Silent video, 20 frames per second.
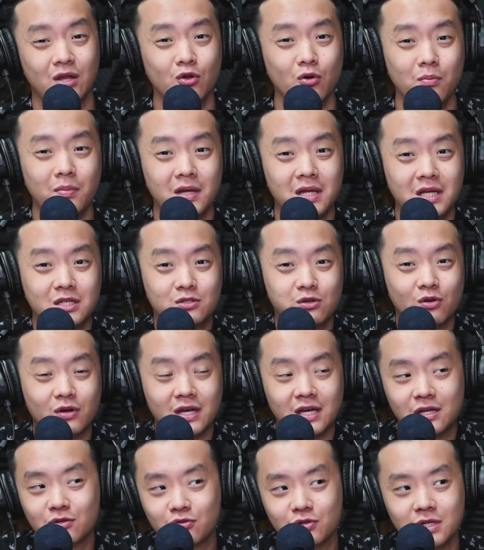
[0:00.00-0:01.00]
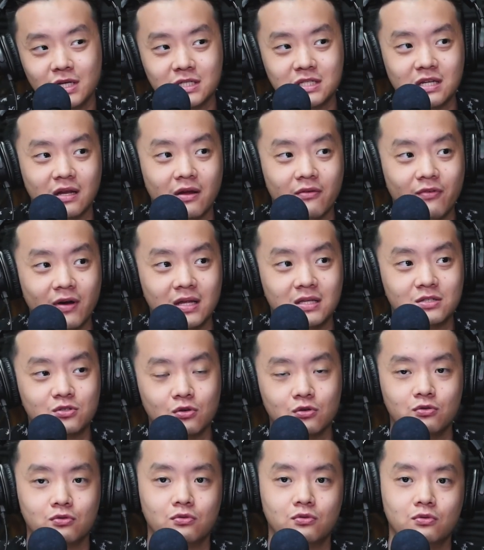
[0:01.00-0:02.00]
And nobody is looking 3 years in advance.
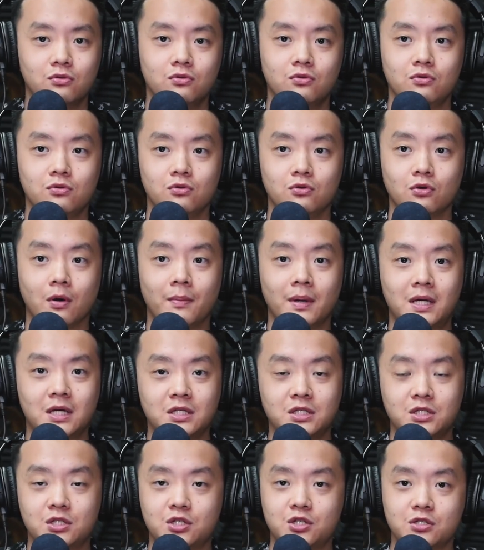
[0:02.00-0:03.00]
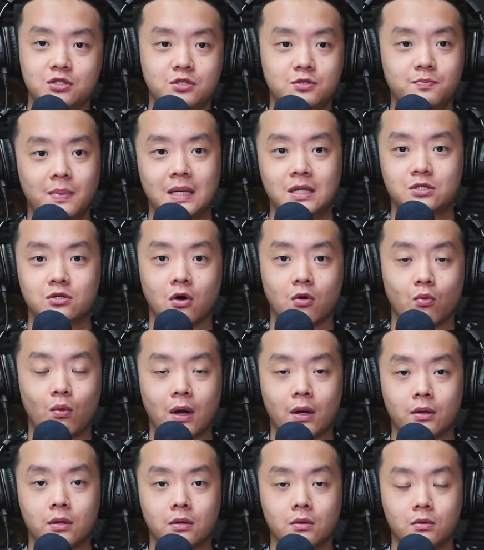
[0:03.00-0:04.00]
So you're making decisions based on
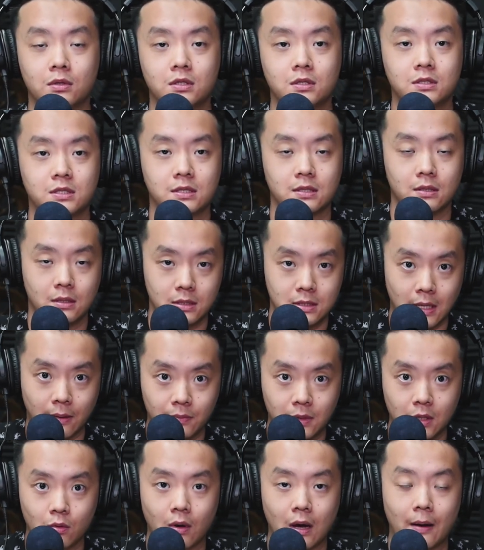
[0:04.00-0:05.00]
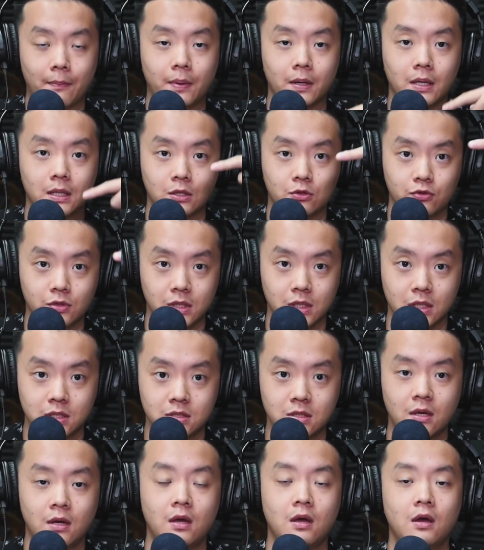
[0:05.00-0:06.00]
what something will happen in 3
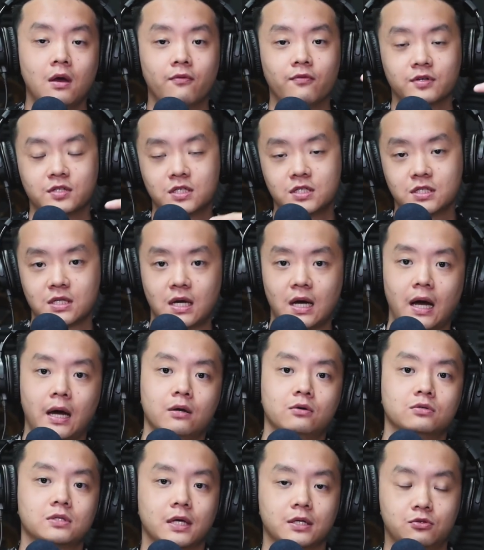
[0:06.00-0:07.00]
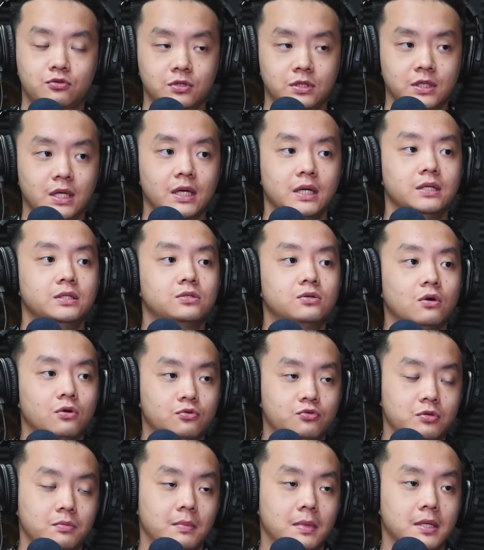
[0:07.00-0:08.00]
years versus the guy who's like 3 days or
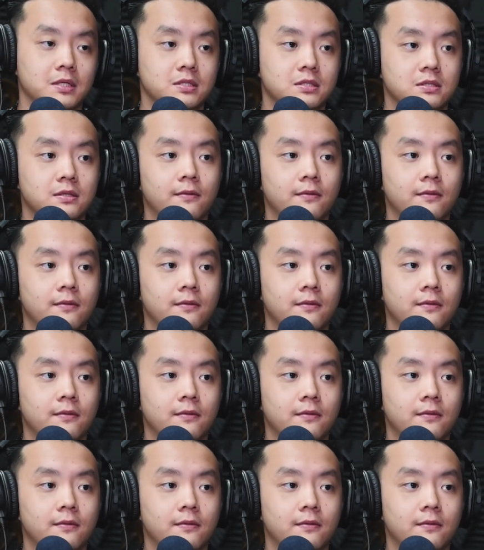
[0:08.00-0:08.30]
3 months.